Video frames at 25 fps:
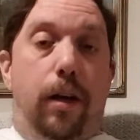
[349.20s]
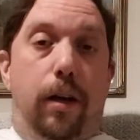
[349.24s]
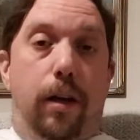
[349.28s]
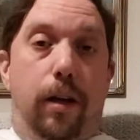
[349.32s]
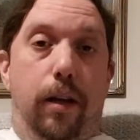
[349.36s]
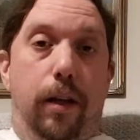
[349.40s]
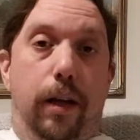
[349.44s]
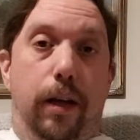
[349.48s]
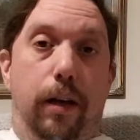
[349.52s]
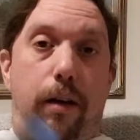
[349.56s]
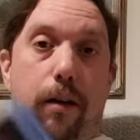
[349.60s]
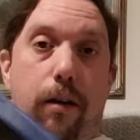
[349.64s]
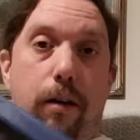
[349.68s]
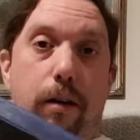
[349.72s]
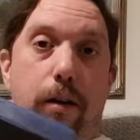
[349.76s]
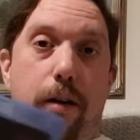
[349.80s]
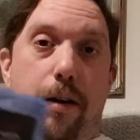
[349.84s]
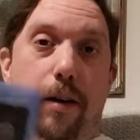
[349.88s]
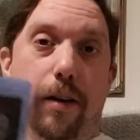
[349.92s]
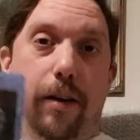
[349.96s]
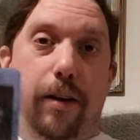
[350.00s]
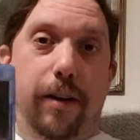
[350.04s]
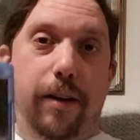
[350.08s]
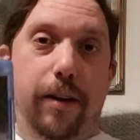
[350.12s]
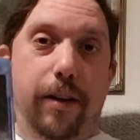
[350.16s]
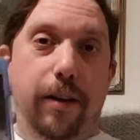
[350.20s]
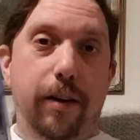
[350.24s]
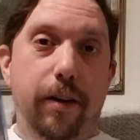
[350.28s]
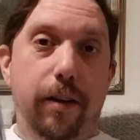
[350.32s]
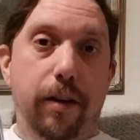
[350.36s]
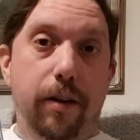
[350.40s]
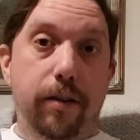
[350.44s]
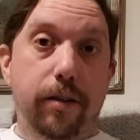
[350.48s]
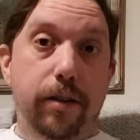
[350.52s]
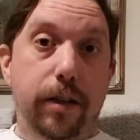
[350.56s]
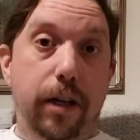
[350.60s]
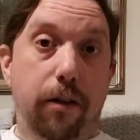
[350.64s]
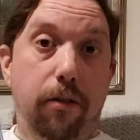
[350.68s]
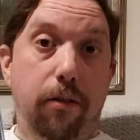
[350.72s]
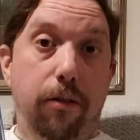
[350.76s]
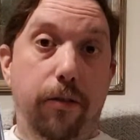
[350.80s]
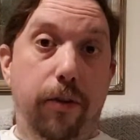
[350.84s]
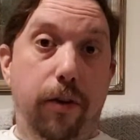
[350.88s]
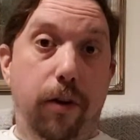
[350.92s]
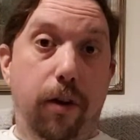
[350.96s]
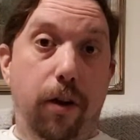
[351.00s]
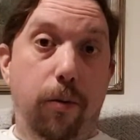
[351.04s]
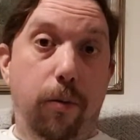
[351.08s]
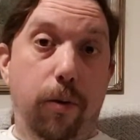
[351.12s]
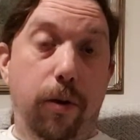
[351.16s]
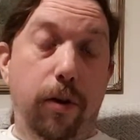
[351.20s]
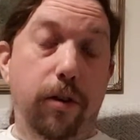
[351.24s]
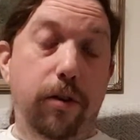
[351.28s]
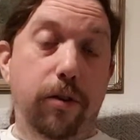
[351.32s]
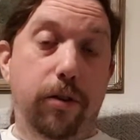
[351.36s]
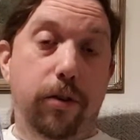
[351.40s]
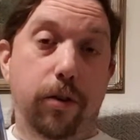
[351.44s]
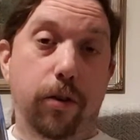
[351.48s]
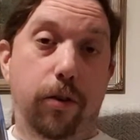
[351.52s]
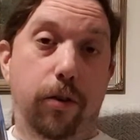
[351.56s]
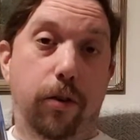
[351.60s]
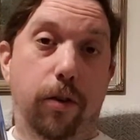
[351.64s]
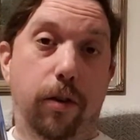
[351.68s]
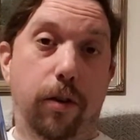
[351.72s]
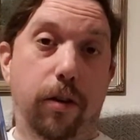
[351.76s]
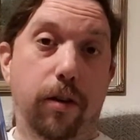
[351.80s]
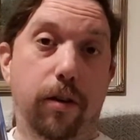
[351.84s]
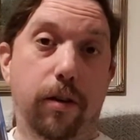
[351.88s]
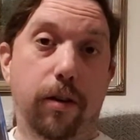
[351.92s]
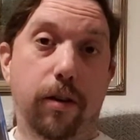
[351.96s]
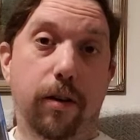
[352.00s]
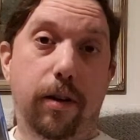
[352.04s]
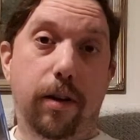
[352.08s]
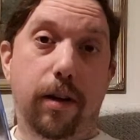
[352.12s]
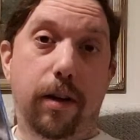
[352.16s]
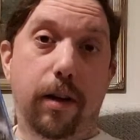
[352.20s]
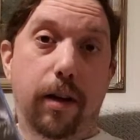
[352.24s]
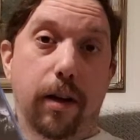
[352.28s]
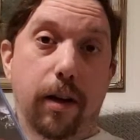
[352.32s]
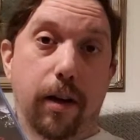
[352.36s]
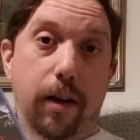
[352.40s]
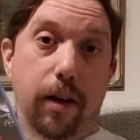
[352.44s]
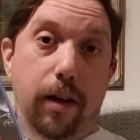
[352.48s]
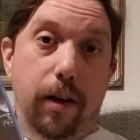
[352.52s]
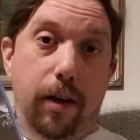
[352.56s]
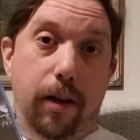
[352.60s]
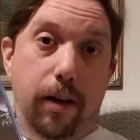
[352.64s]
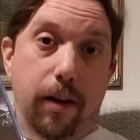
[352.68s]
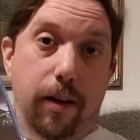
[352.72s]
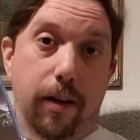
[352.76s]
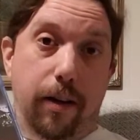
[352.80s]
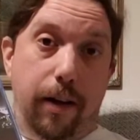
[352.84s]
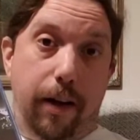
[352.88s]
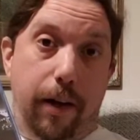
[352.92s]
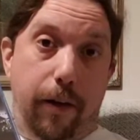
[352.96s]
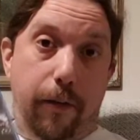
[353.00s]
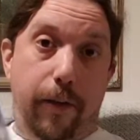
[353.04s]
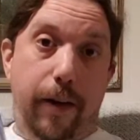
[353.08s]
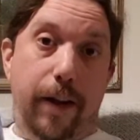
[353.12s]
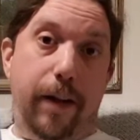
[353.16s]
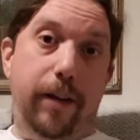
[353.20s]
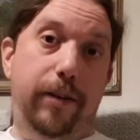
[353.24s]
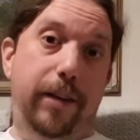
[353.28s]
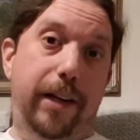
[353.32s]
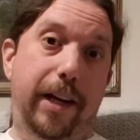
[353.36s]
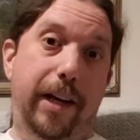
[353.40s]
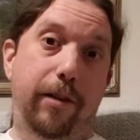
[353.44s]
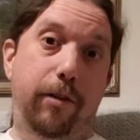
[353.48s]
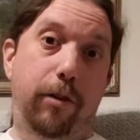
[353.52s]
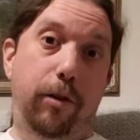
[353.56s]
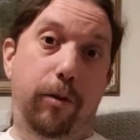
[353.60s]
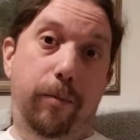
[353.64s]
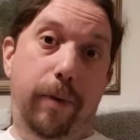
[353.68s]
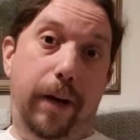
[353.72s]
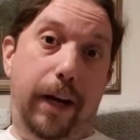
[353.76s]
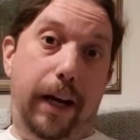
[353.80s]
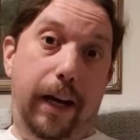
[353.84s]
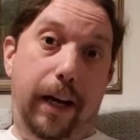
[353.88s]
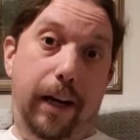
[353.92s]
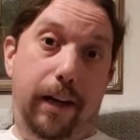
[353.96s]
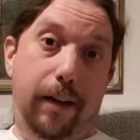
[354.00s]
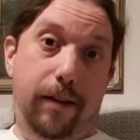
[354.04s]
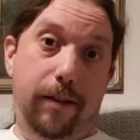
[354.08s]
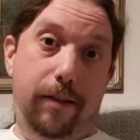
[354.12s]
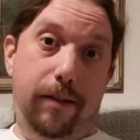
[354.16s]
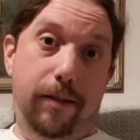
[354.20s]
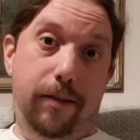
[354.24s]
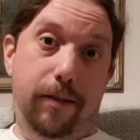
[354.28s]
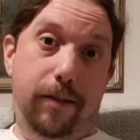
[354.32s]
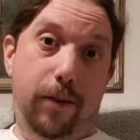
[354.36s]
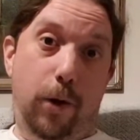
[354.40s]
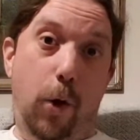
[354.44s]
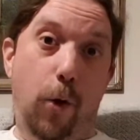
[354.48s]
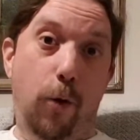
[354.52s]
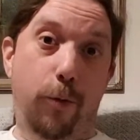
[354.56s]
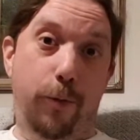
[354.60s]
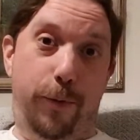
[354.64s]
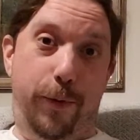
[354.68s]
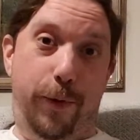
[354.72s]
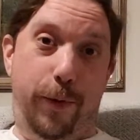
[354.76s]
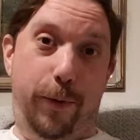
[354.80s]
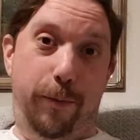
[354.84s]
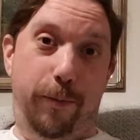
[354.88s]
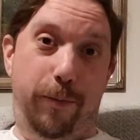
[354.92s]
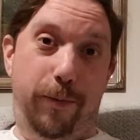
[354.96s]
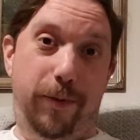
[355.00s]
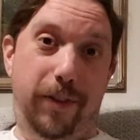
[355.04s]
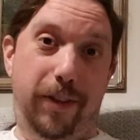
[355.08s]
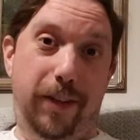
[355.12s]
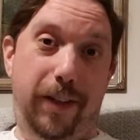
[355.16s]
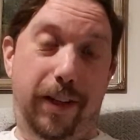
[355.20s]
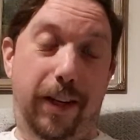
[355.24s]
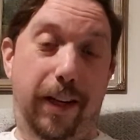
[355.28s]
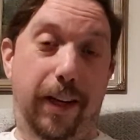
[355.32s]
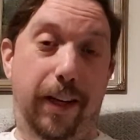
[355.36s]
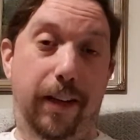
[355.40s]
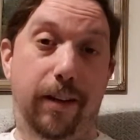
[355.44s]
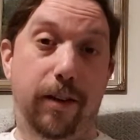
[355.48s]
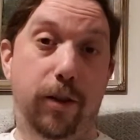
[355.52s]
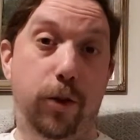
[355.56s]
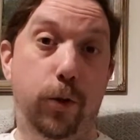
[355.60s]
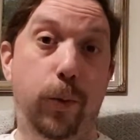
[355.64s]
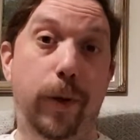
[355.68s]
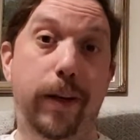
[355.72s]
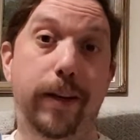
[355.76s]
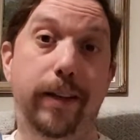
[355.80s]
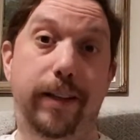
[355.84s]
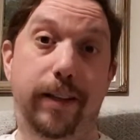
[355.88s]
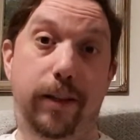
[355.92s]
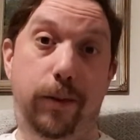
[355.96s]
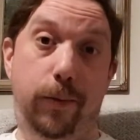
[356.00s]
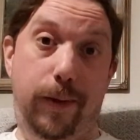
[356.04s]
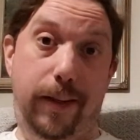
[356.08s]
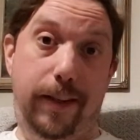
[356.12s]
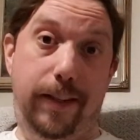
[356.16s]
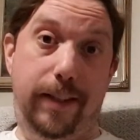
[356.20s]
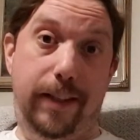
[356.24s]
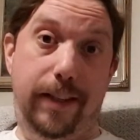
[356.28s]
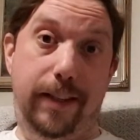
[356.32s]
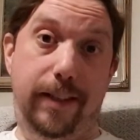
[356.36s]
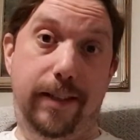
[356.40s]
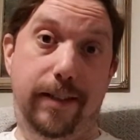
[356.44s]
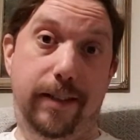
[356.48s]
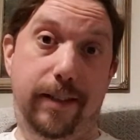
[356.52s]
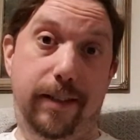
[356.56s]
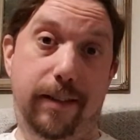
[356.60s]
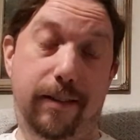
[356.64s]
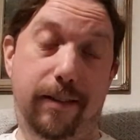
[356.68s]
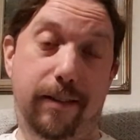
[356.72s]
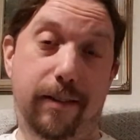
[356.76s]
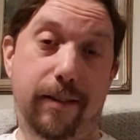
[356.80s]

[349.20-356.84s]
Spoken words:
And they are Terrifier 1 and 2. Now that's how you make horror films in the 2020s.